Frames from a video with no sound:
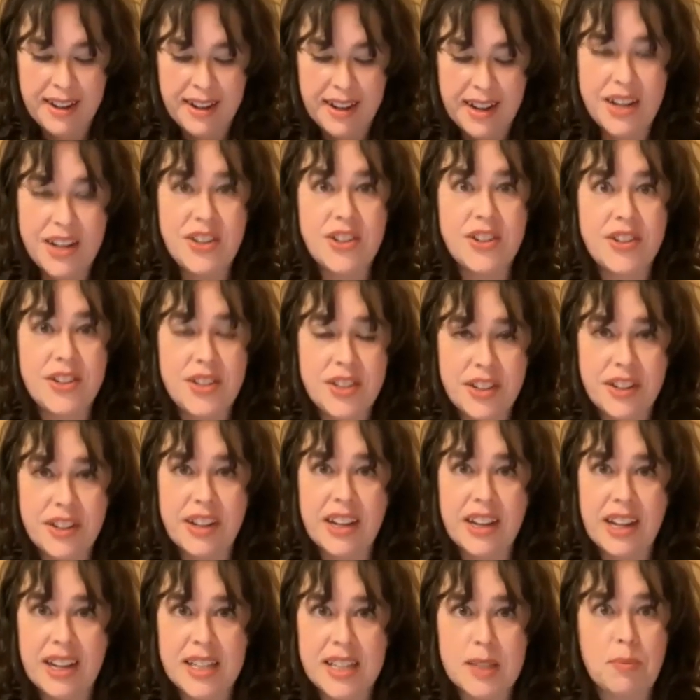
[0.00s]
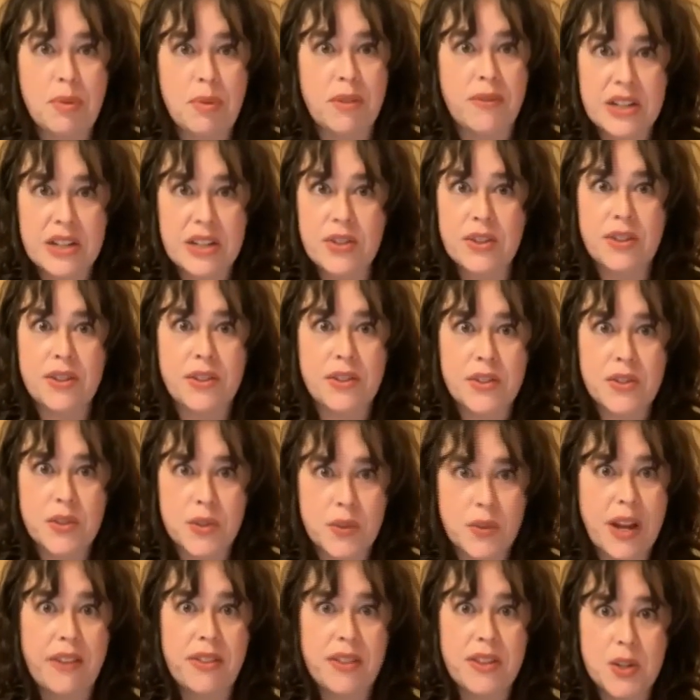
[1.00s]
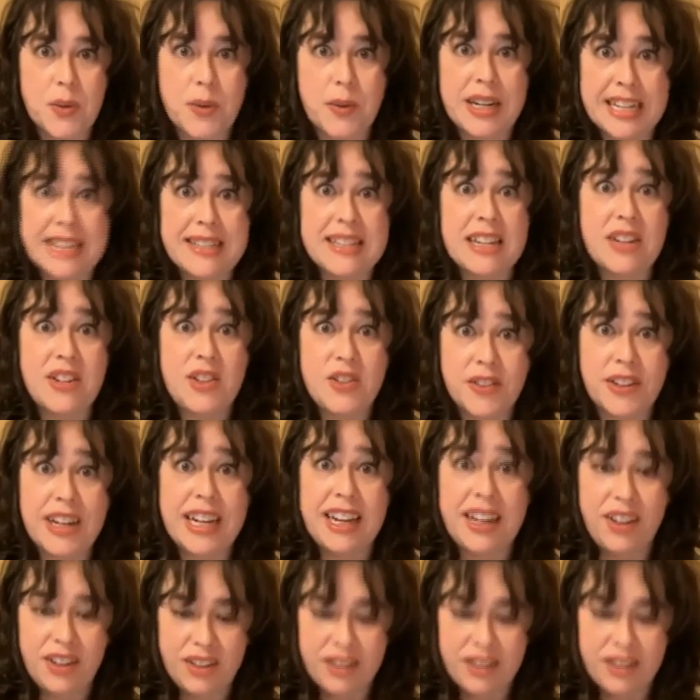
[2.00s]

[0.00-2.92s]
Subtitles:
undertook as professionals throughout the 20th century.